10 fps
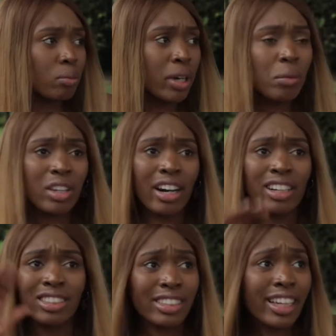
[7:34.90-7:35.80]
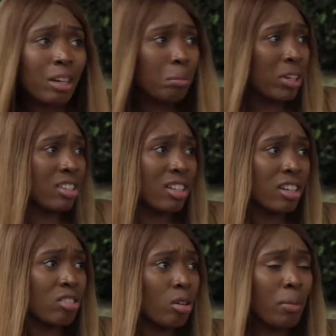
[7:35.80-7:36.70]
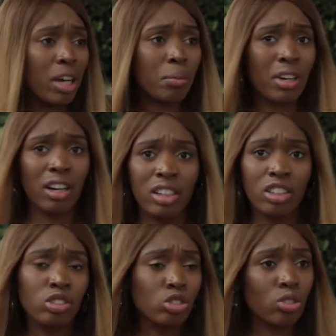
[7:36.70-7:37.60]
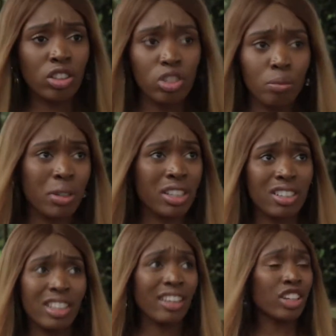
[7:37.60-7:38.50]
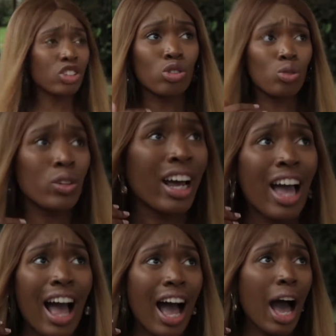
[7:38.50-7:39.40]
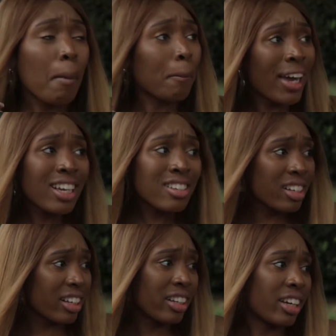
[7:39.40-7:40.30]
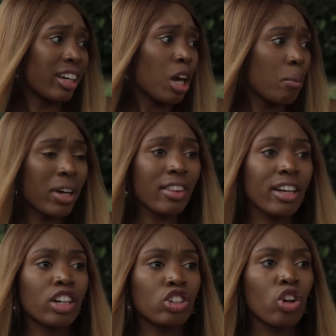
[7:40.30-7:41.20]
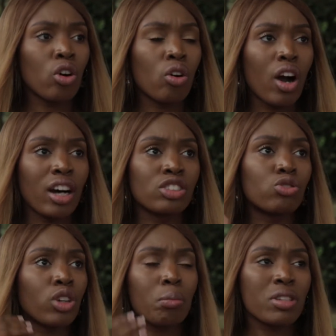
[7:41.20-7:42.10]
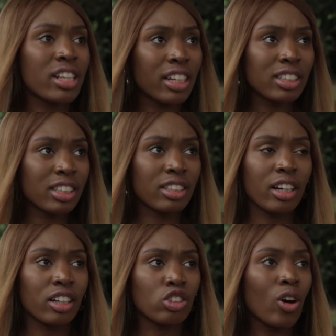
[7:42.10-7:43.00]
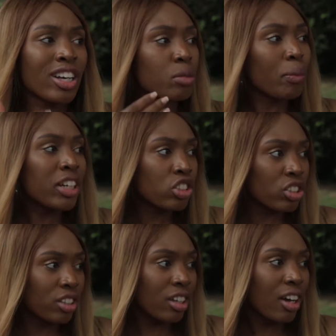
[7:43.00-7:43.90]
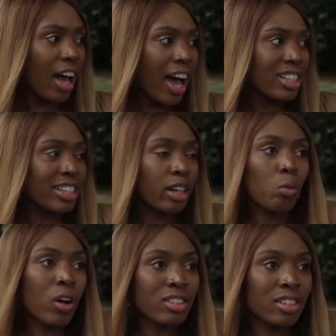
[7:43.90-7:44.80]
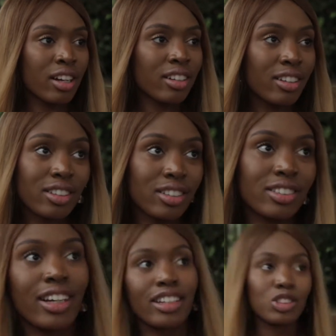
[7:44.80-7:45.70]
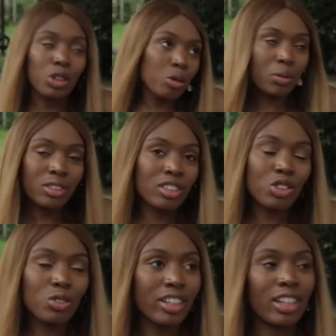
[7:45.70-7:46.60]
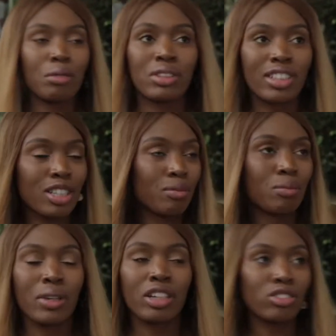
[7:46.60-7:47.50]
maybe they are in the tech business or maybe are in construction business, that they're doing amazingly, but they are not as represented, they are not as mentioned as the ones that are selling dope on the street. Let me just be